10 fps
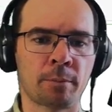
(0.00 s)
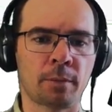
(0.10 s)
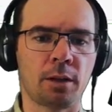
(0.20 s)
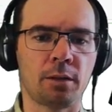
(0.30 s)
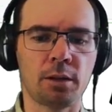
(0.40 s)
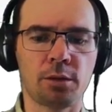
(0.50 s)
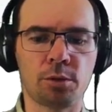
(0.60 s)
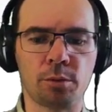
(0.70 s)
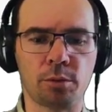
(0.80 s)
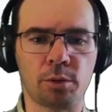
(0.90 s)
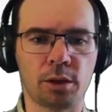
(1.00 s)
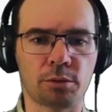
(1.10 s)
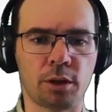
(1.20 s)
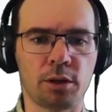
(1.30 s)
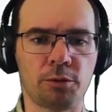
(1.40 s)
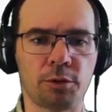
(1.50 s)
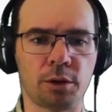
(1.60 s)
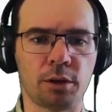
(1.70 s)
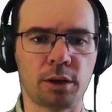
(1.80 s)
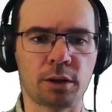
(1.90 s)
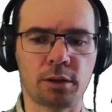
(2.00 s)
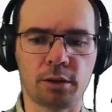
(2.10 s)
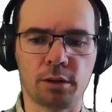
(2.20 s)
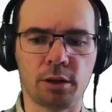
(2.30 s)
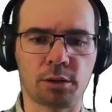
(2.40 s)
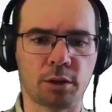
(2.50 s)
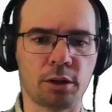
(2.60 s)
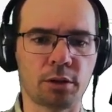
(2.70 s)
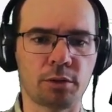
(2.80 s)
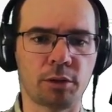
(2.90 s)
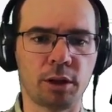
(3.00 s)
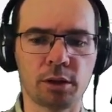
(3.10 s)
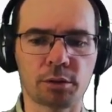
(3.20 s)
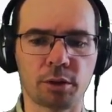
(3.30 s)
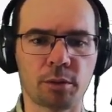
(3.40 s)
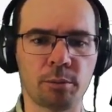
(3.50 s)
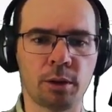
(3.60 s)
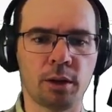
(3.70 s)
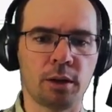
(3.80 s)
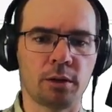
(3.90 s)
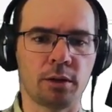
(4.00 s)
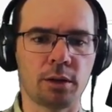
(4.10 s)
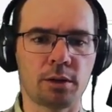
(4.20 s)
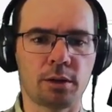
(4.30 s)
And then to get ready for the next iteration of the algorithm, let's